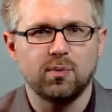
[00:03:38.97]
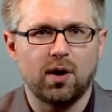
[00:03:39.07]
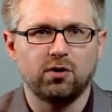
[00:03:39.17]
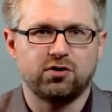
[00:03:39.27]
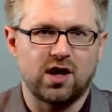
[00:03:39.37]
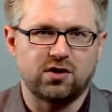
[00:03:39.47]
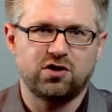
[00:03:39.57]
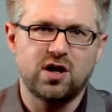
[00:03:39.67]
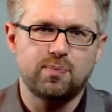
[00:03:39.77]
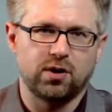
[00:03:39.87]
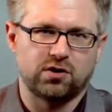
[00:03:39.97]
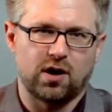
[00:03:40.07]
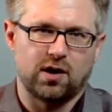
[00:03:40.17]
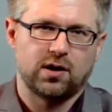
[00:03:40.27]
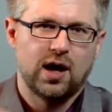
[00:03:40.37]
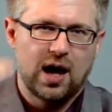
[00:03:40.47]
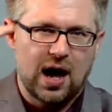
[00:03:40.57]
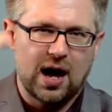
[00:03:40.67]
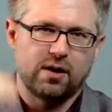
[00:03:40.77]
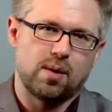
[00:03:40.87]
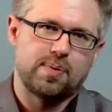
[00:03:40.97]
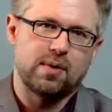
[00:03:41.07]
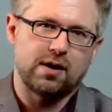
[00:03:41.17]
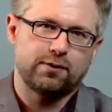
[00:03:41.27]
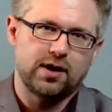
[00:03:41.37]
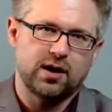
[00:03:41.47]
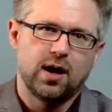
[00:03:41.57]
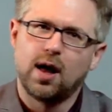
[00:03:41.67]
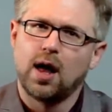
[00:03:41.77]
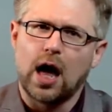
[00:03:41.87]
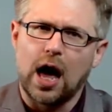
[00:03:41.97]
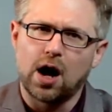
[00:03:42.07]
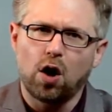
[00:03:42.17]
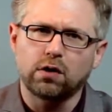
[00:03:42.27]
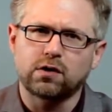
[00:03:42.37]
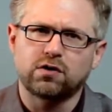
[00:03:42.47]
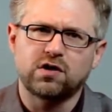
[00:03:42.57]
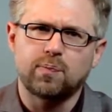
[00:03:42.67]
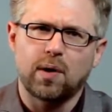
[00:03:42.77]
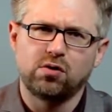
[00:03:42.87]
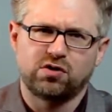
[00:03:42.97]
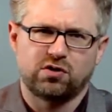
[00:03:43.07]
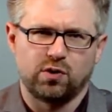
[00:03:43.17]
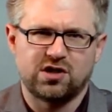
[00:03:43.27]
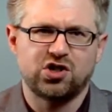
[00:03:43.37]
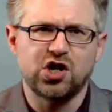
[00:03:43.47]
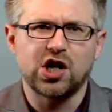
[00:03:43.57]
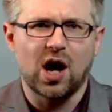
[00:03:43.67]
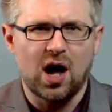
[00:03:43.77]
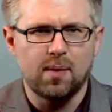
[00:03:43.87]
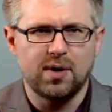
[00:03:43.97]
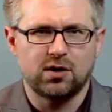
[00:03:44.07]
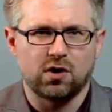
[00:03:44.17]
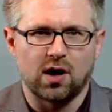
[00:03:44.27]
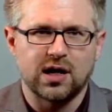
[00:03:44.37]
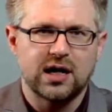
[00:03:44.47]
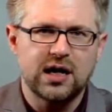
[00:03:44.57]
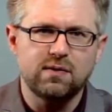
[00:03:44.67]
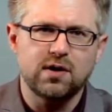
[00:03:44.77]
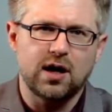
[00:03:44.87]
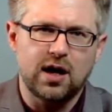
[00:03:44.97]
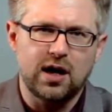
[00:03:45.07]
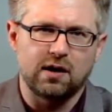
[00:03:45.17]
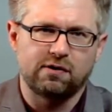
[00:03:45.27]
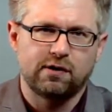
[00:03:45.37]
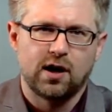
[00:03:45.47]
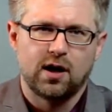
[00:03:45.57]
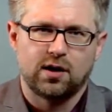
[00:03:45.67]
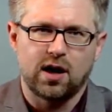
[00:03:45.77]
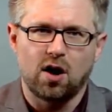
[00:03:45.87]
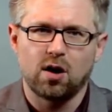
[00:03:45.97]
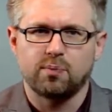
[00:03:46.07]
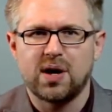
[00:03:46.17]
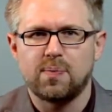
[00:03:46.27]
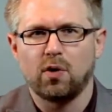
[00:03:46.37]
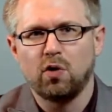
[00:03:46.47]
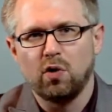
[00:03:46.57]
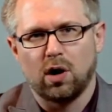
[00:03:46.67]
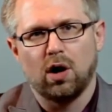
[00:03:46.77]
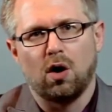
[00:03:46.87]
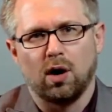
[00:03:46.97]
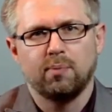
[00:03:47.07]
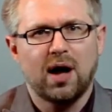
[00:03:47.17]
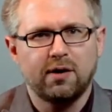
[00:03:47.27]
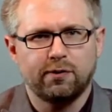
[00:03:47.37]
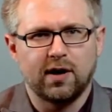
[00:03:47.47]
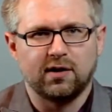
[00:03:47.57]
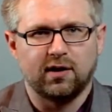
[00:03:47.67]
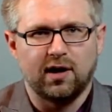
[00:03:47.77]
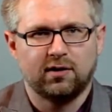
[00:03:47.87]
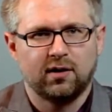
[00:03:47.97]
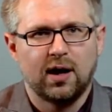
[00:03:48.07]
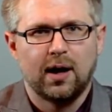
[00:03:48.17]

the posts that she puts on higher up in my feed, I also see posts which she comments on, even if they aren't people who are on my friends list.